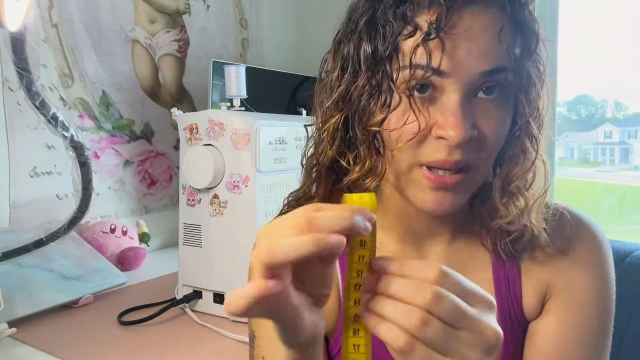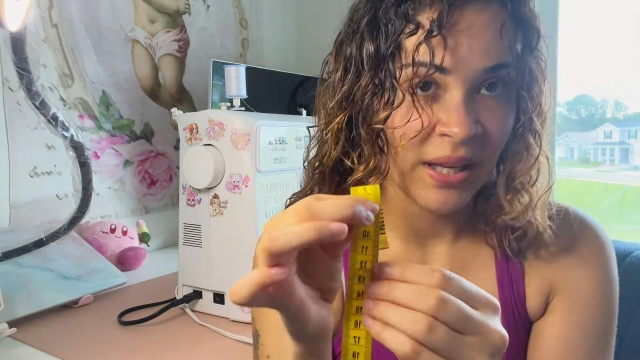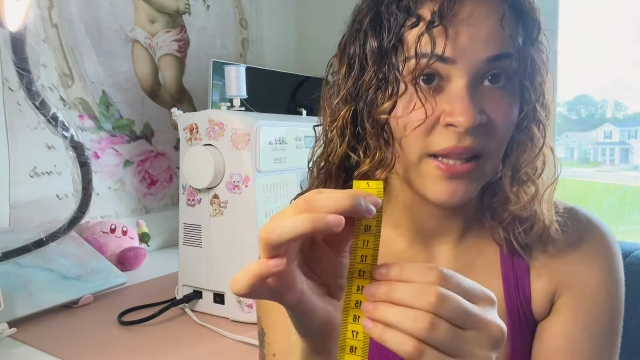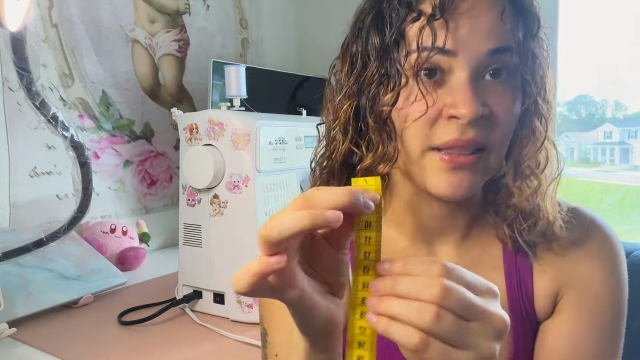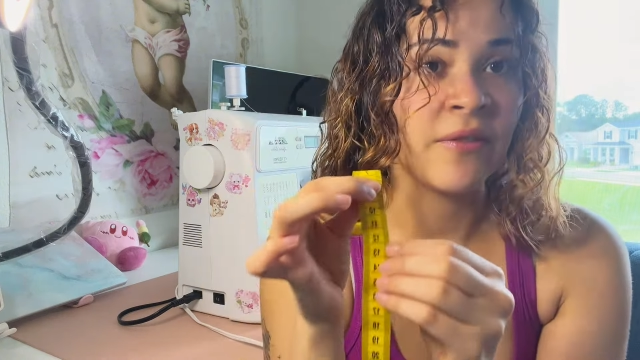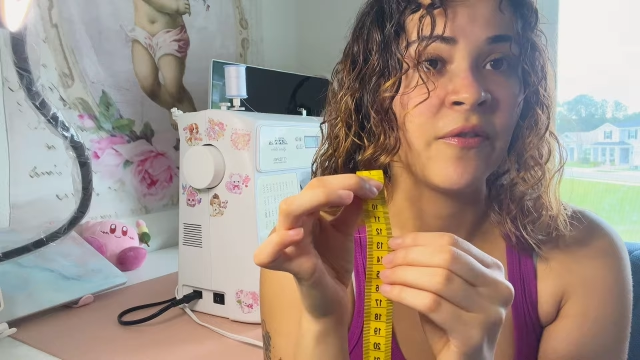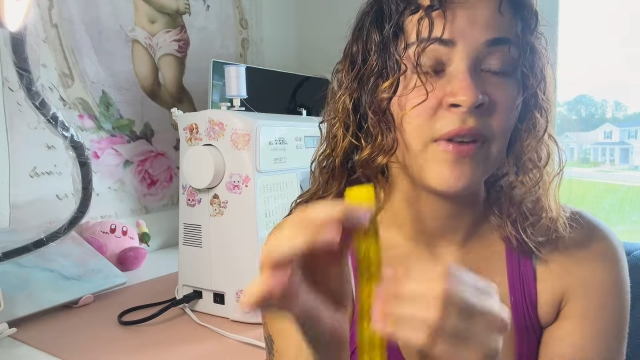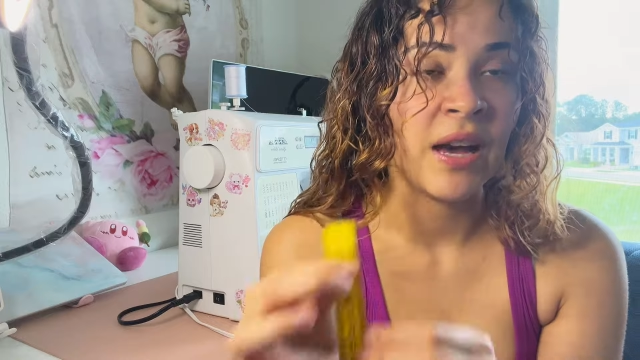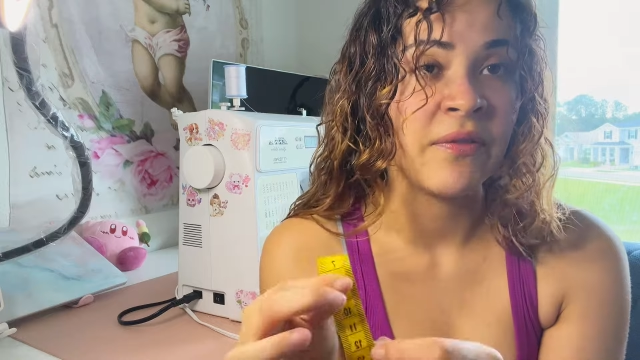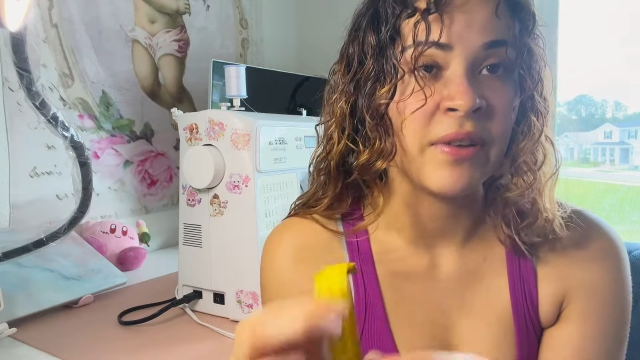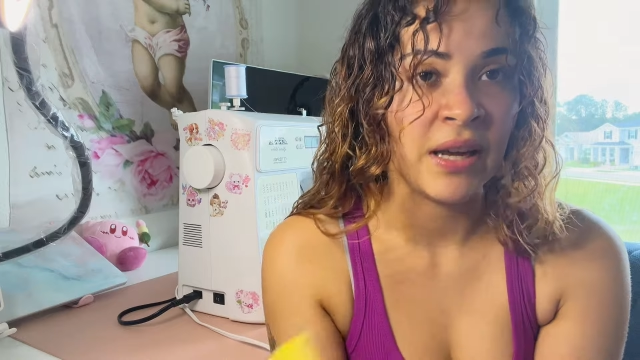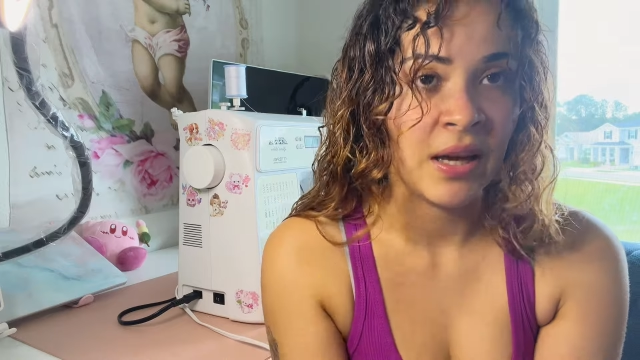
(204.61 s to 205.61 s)
again the
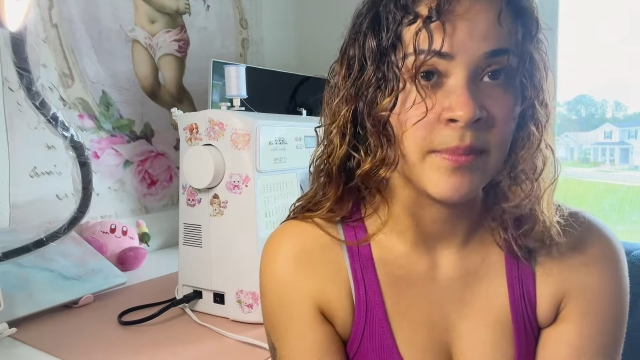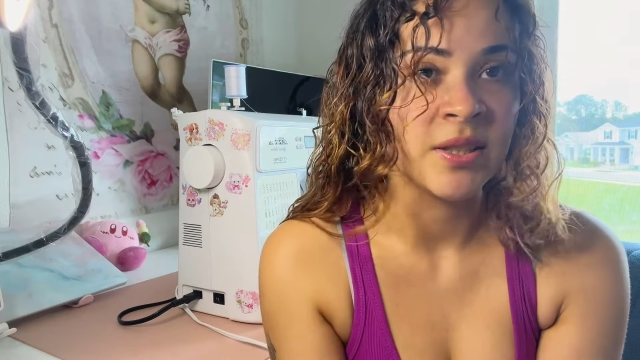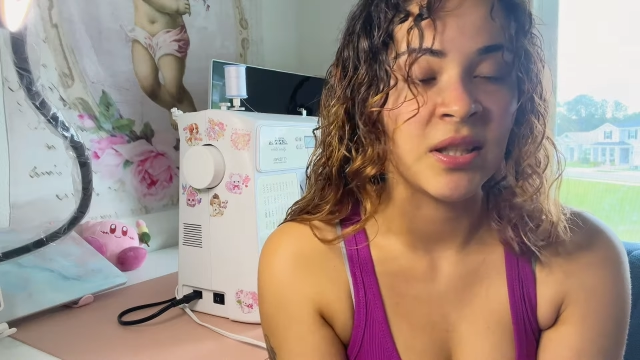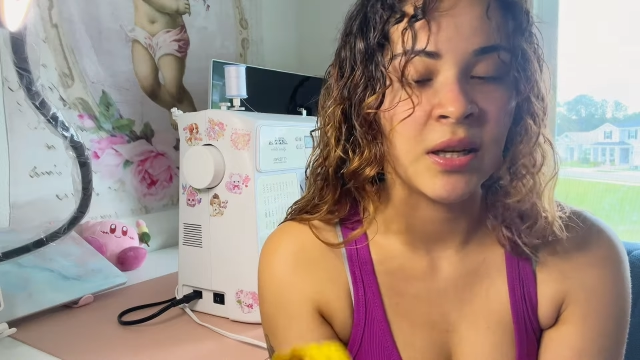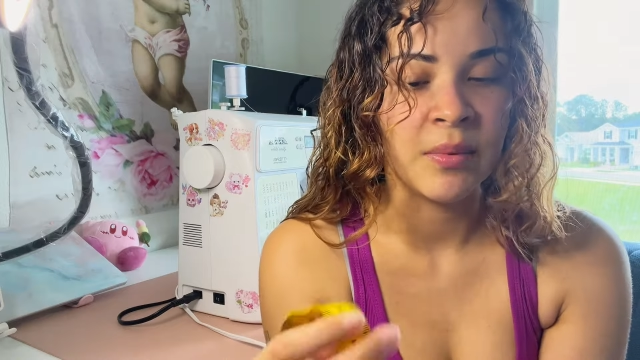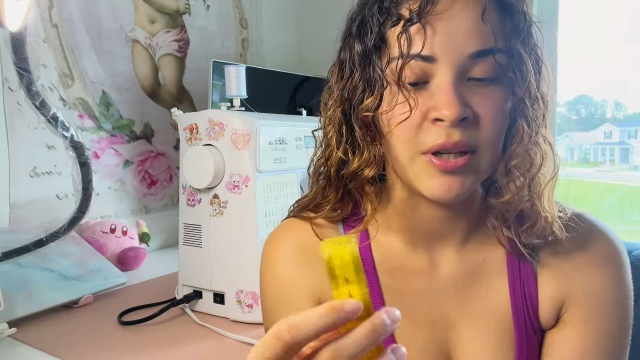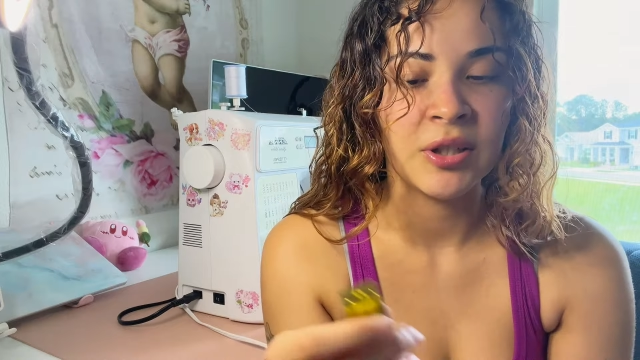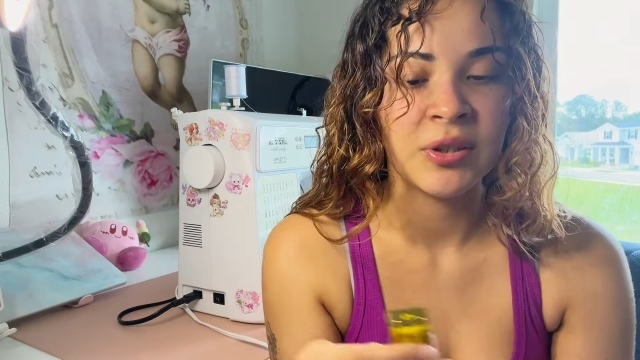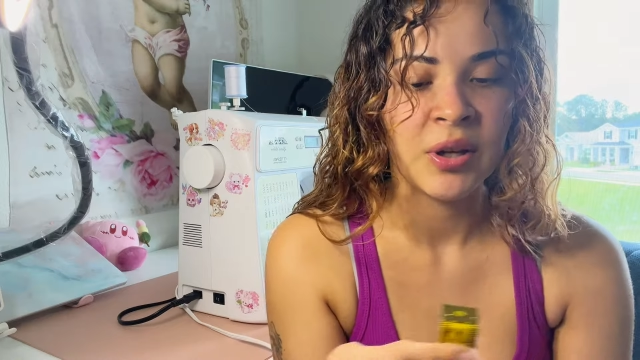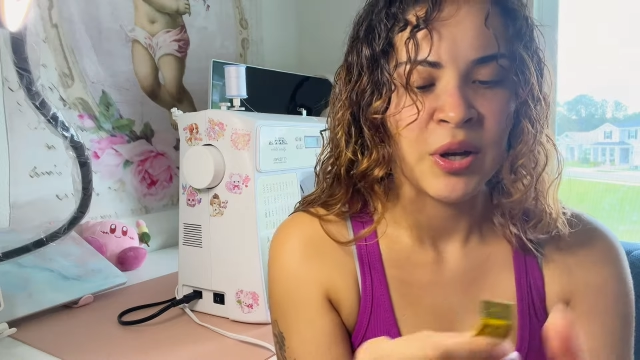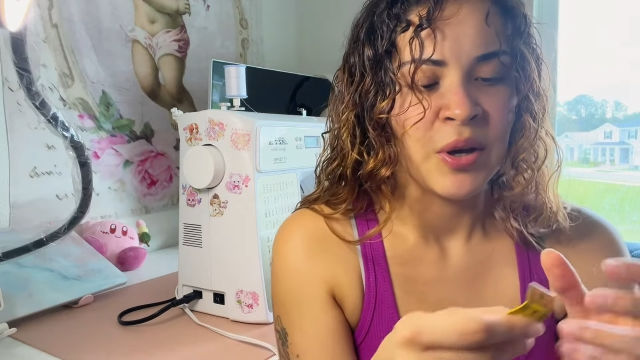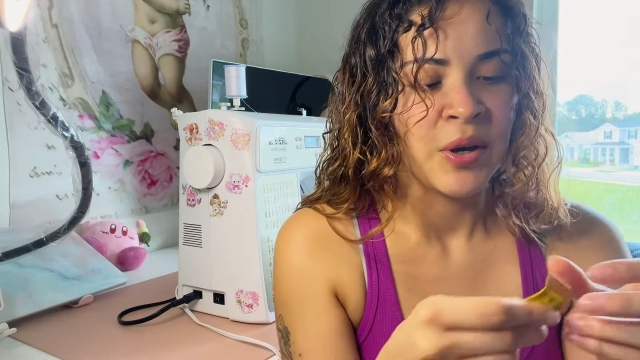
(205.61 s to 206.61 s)
5.5 centimeters.